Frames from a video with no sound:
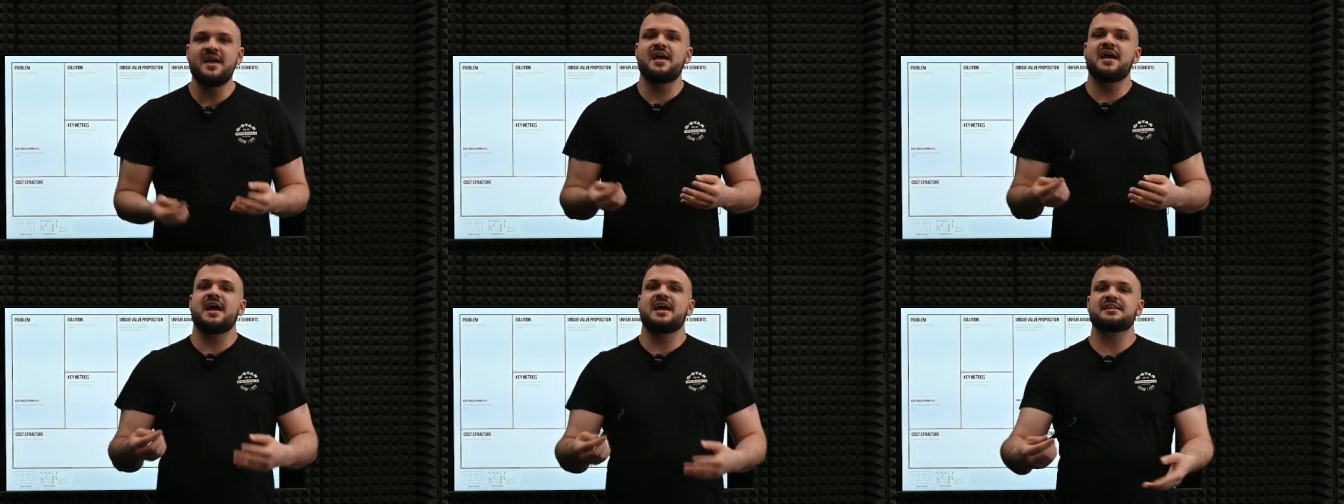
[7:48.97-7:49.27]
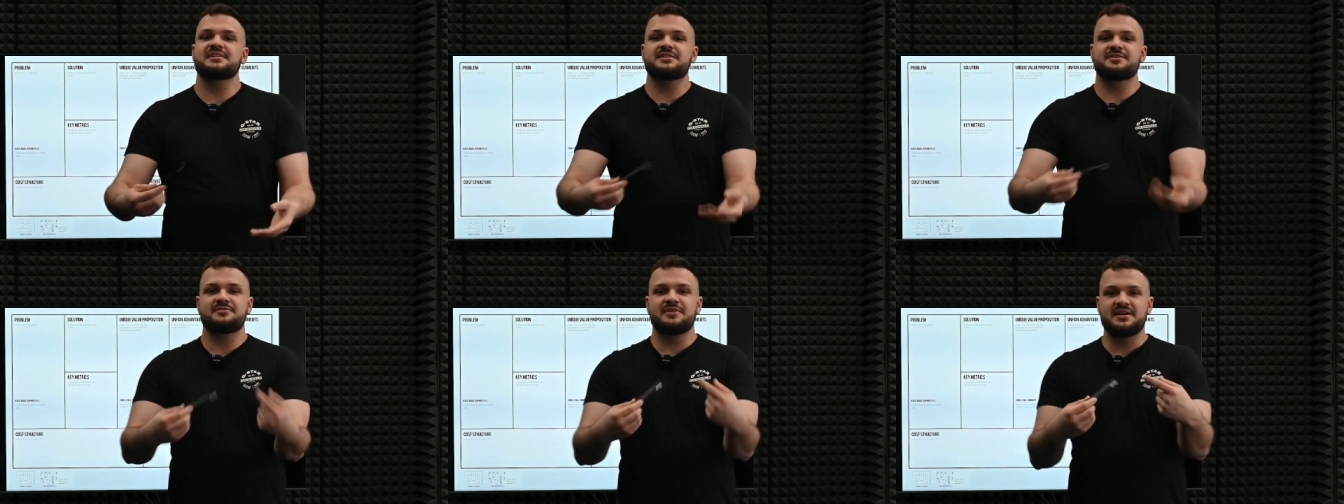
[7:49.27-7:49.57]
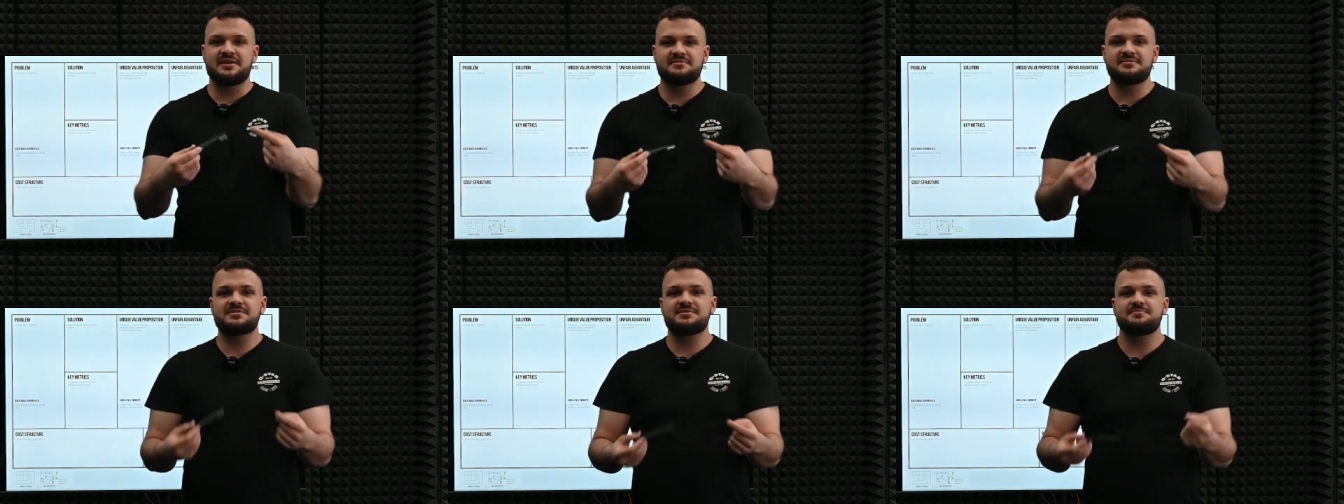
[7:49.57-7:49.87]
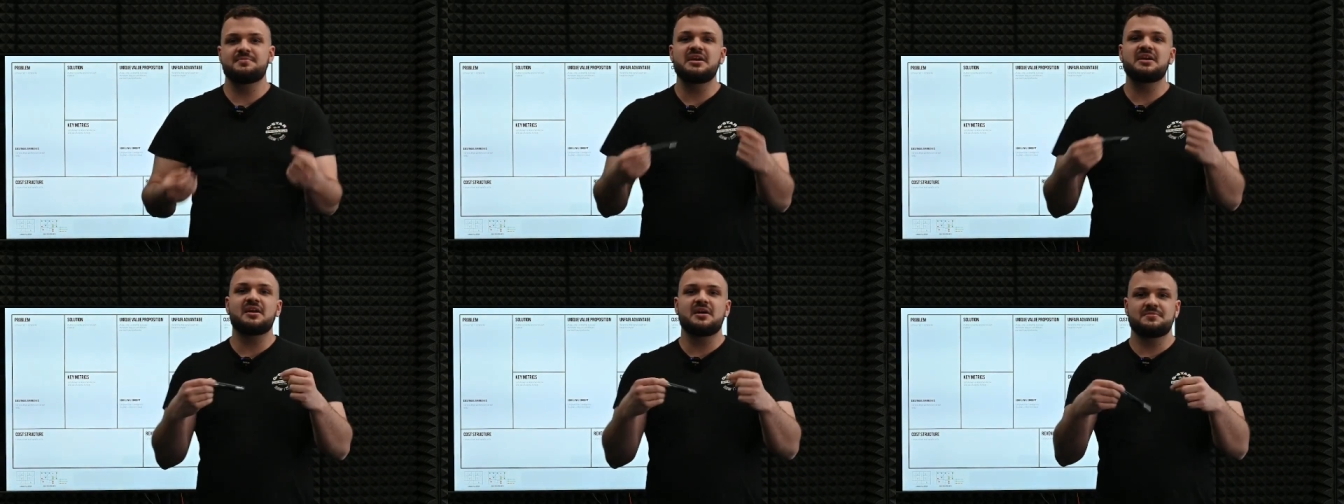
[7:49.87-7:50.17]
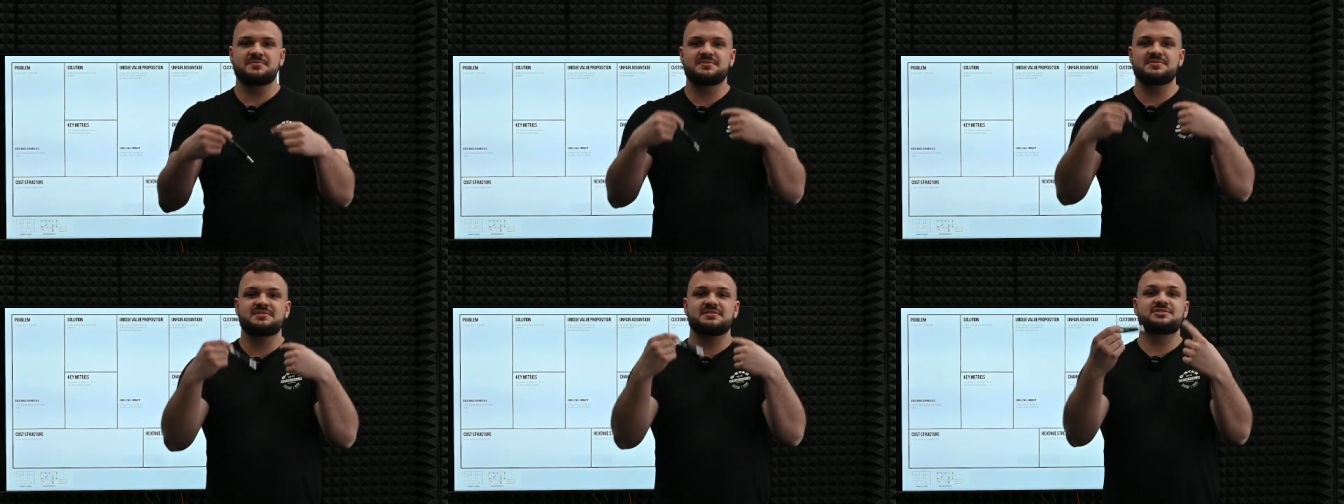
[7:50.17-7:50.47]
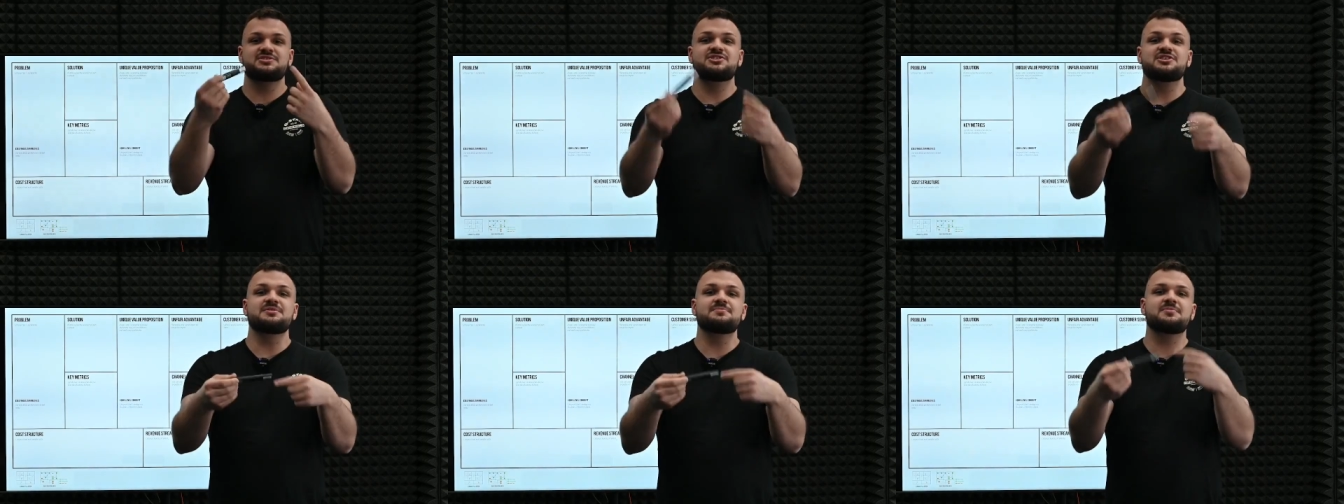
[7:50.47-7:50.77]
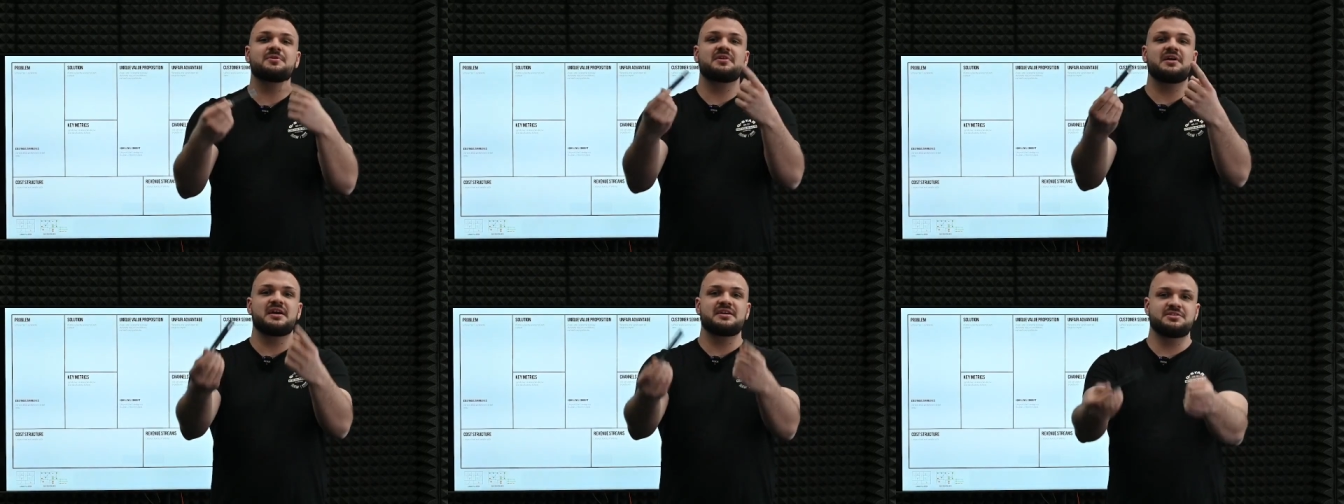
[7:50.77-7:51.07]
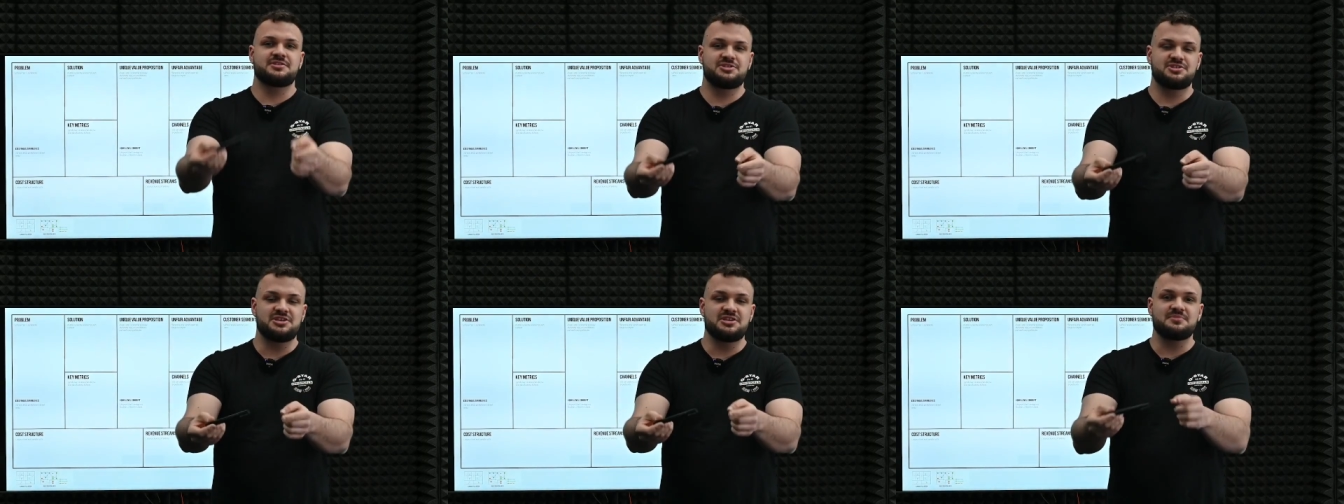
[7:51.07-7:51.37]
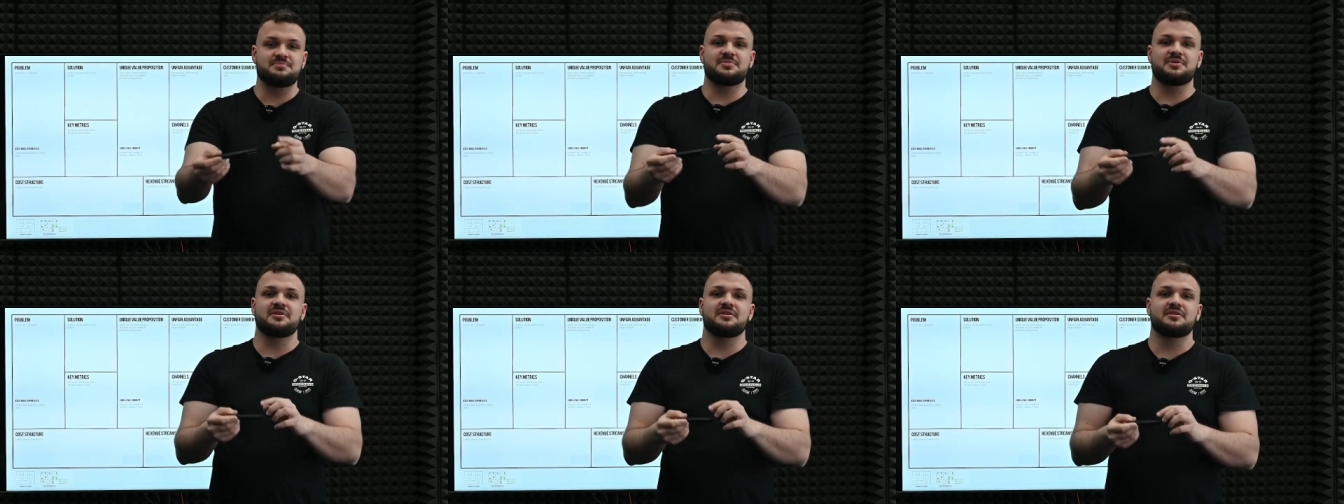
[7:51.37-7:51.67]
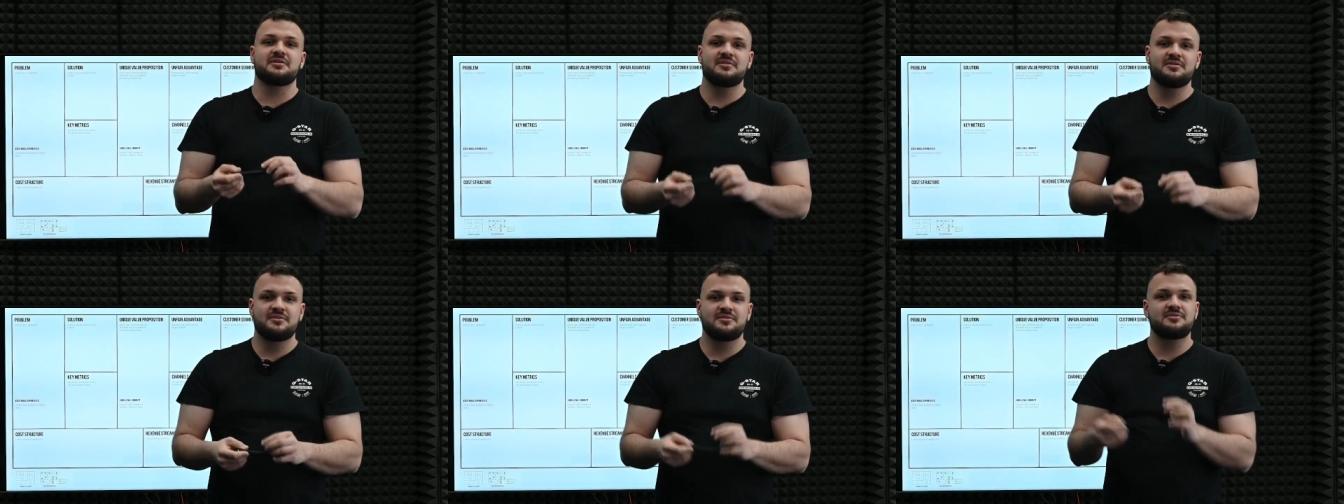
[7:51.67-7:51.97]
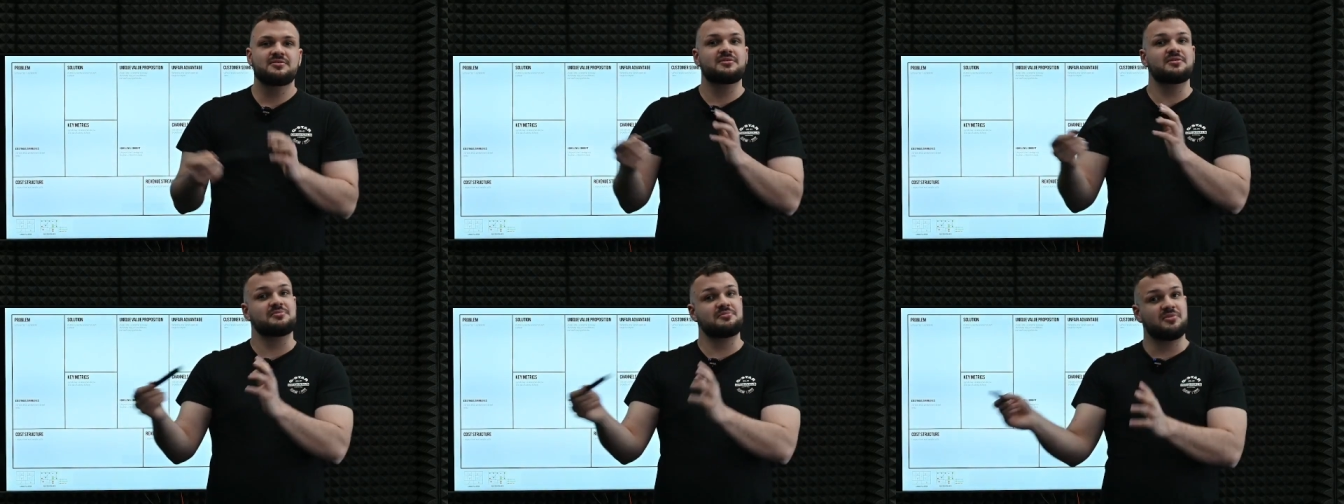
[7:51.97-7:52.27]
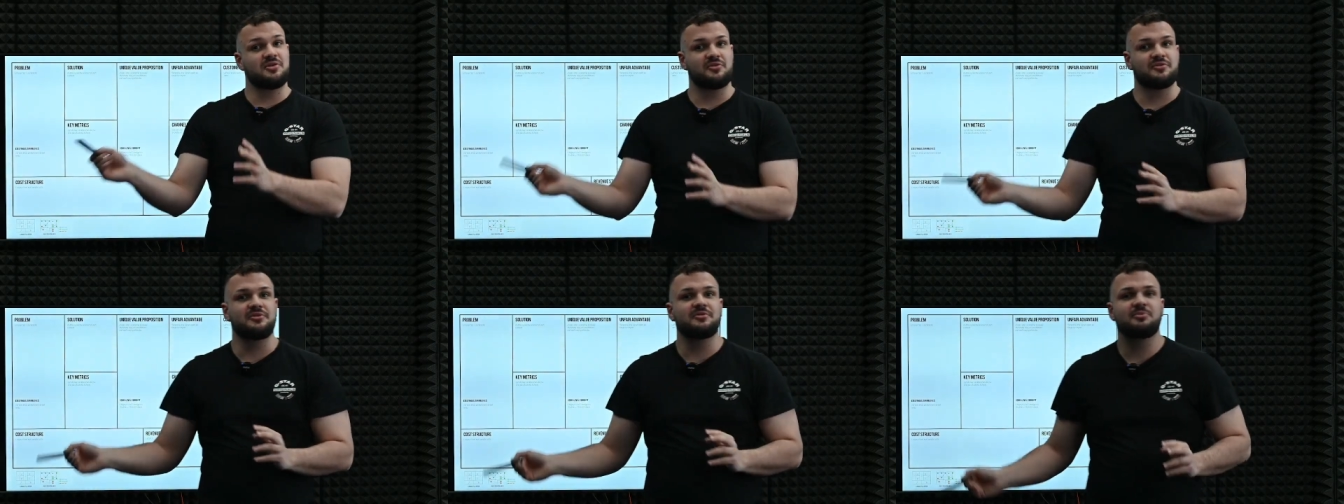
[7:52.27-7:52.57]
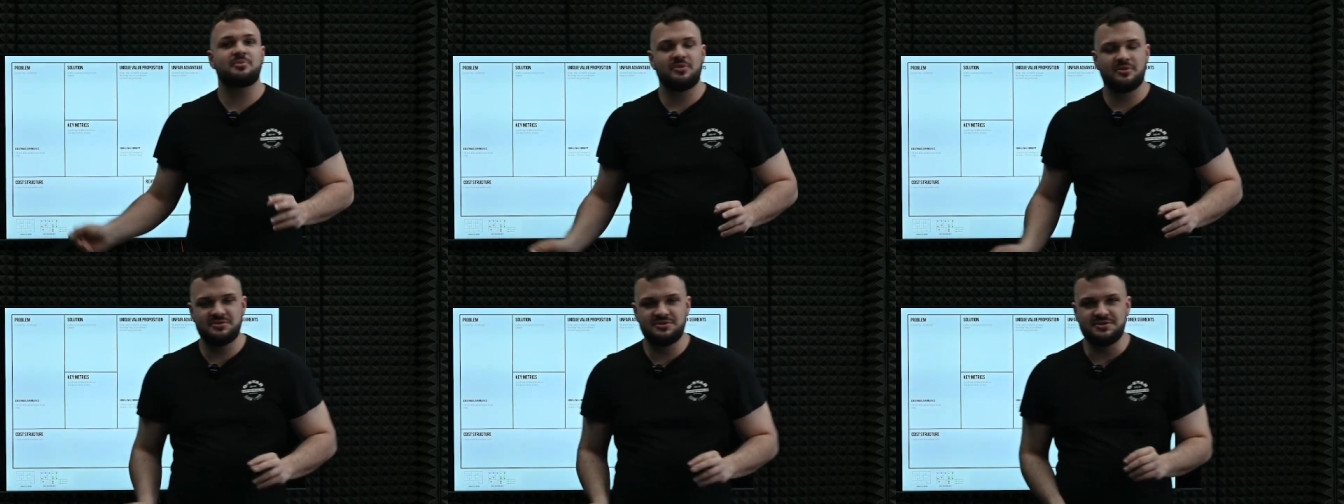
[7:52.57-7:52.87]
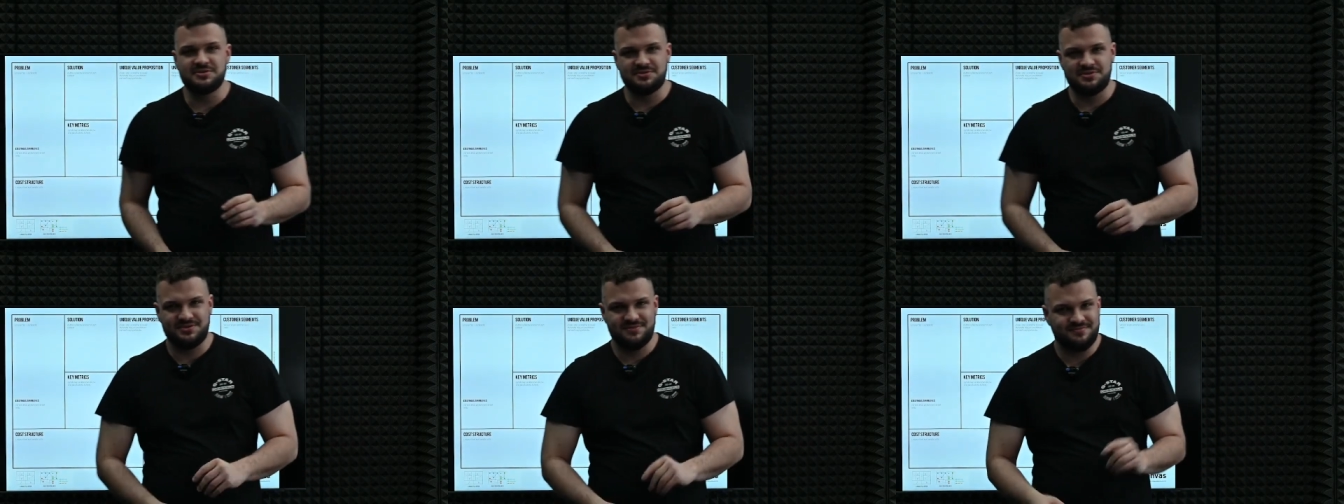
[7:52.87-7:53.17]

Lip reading: And the rent becomes cheaper and cheaper the more you produce.